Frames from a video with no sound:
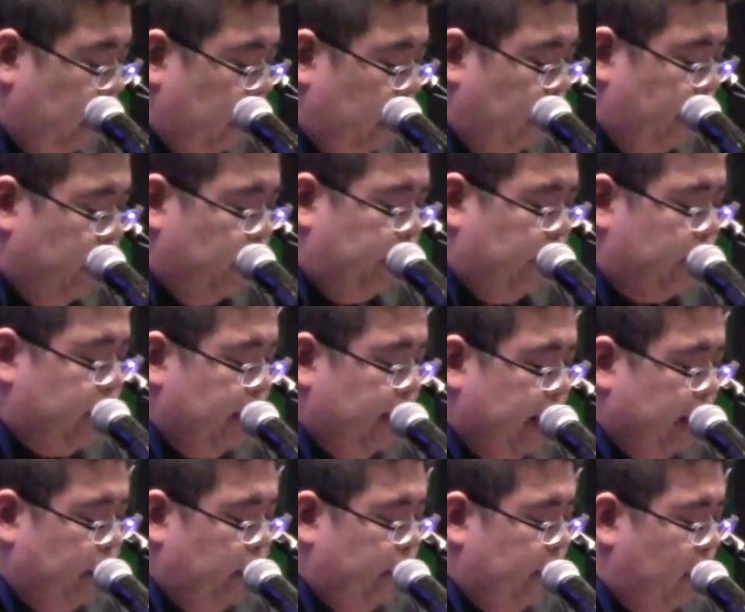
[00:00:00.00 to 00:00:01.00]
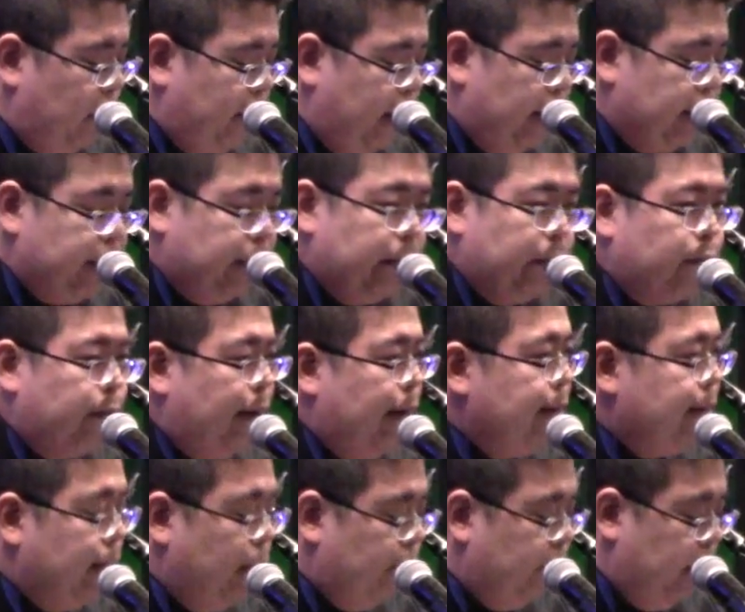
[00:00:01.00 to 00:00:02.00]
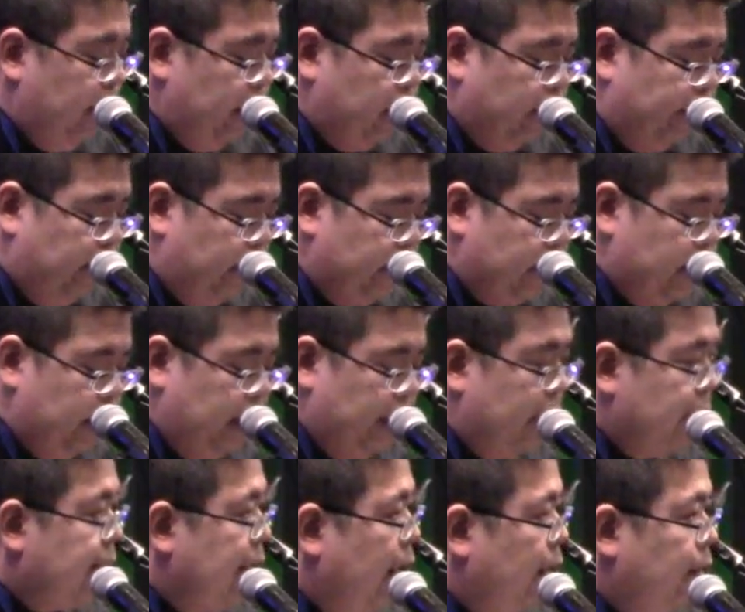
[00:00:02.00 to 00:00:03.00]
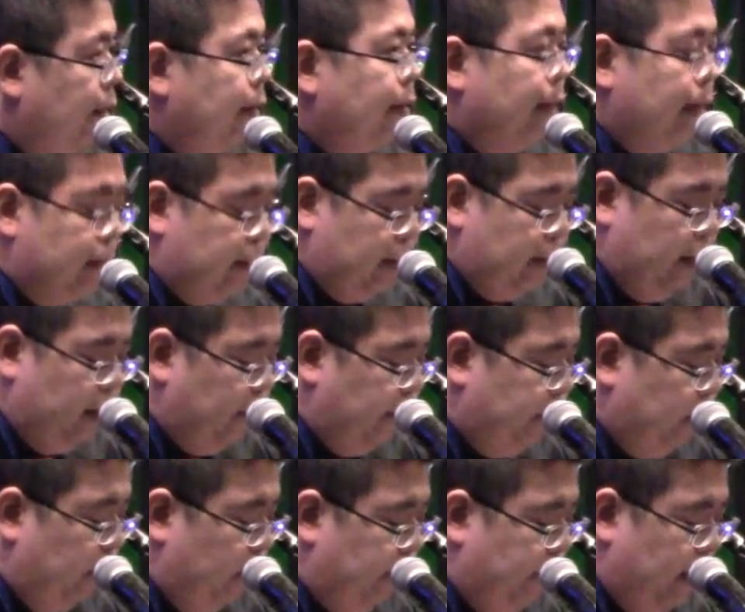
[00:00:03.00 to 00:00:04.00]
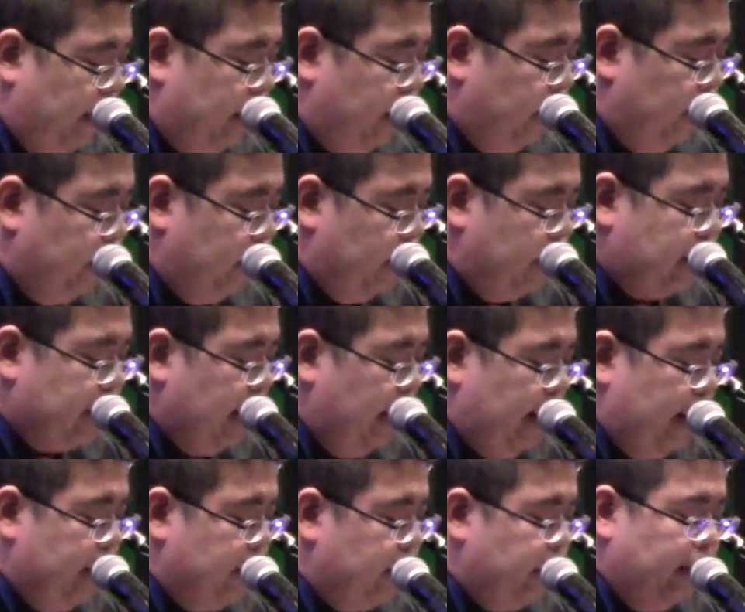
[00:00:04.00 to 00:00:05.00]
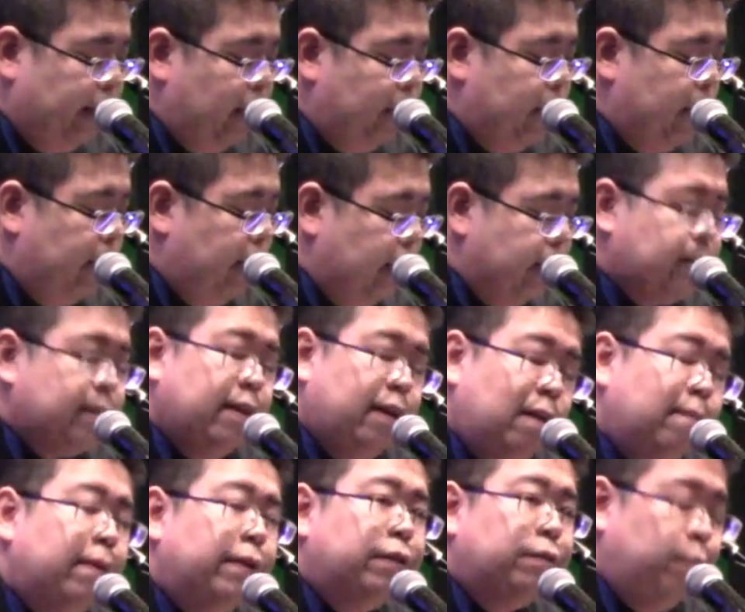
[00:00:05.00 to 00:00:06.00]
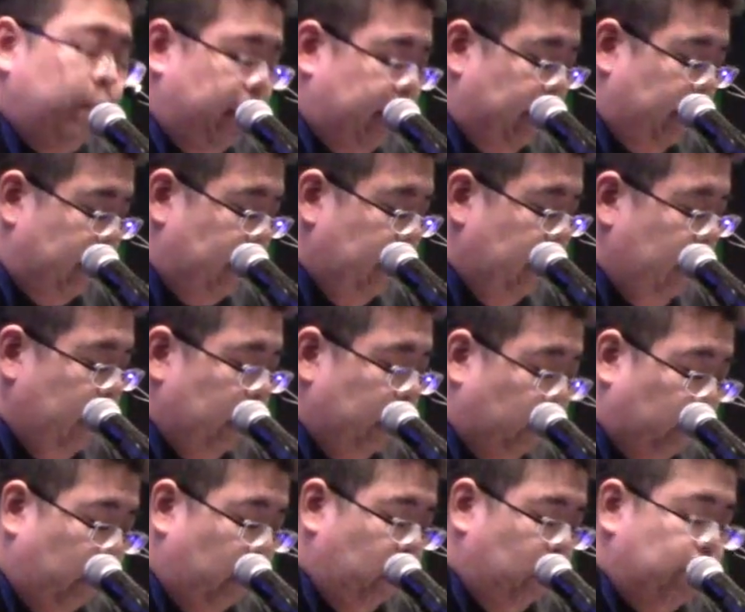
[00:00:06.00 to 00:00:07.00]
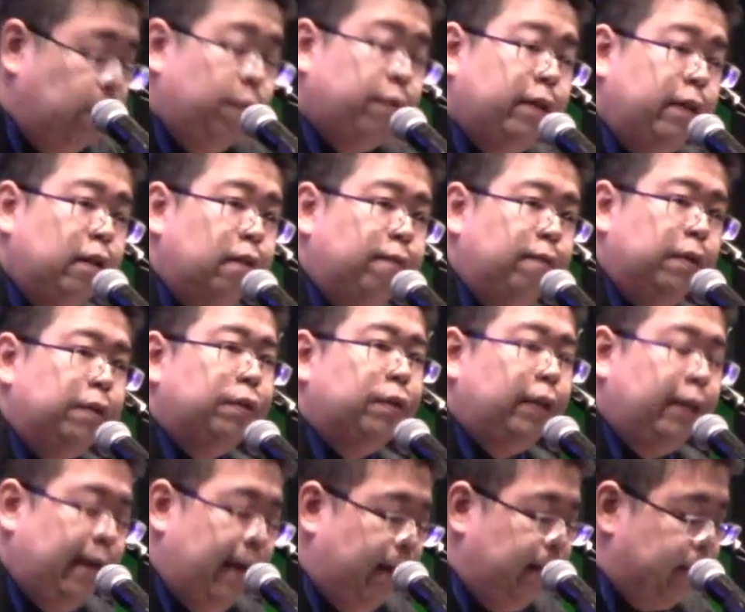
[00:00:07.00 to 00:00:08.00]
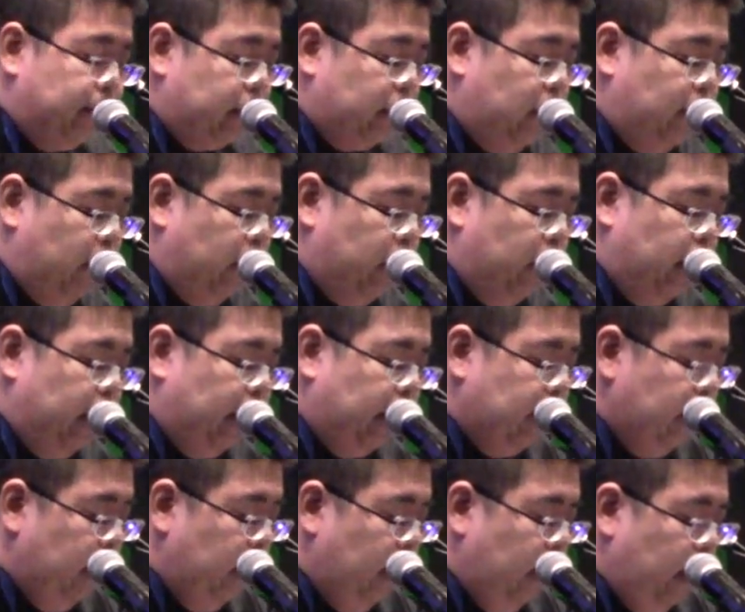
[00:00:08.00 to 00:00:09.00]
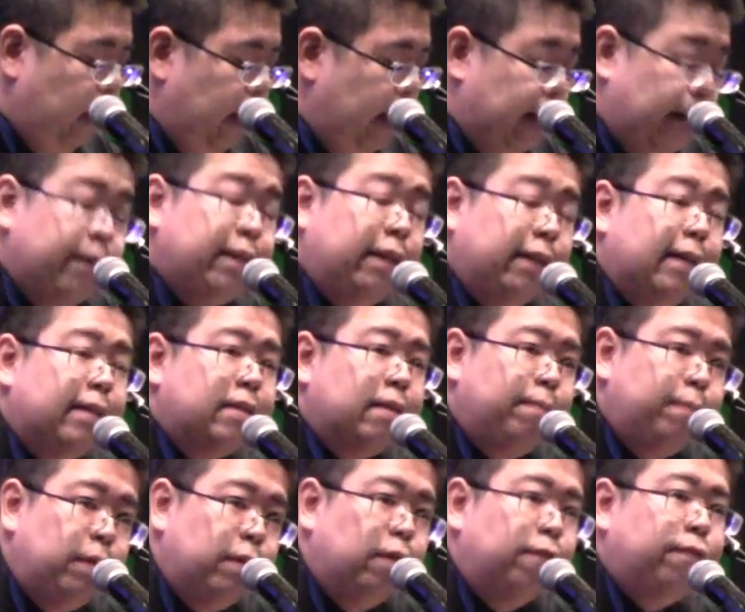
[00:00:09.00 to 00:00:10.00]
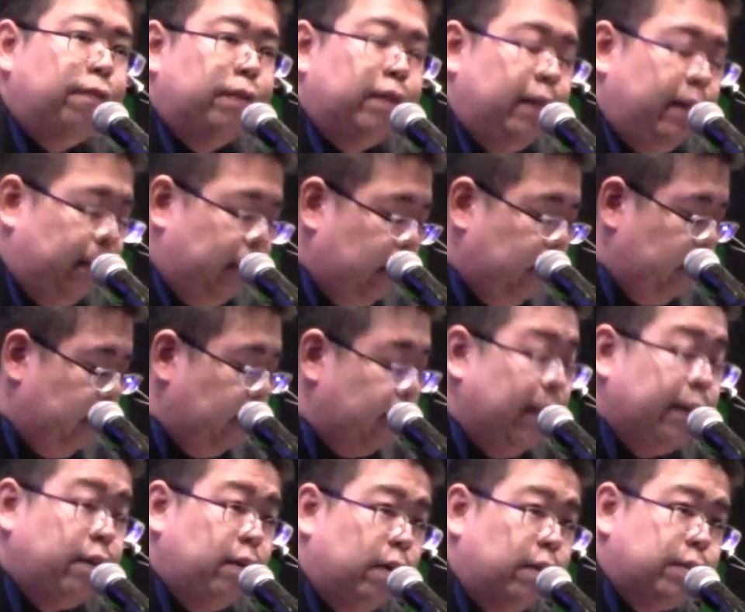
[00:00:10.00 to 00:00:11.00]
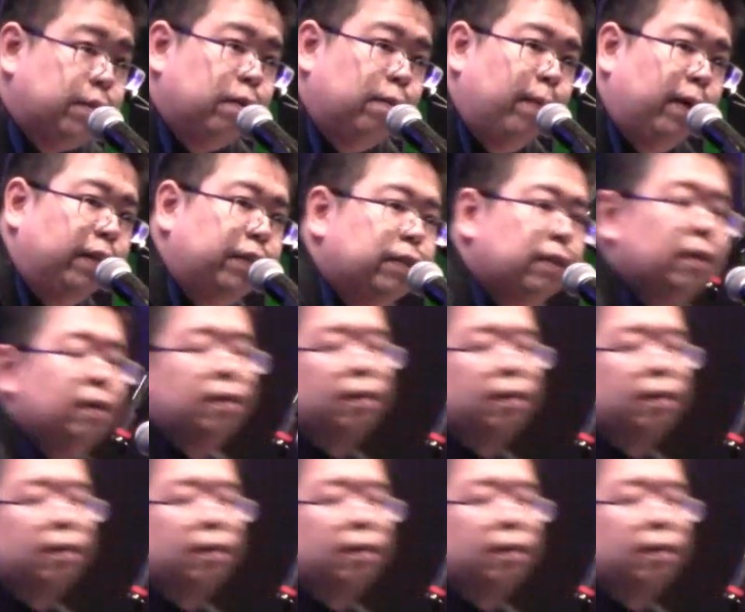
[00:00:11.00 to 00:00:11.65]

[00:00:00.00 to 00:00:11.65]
When you put together the amazing creativity, diversity, and talent that's in the furry fandom, the sky is the limit as to how much we can grow both individually and as a community. And I think that's a beautiful thing. Thank you all so much.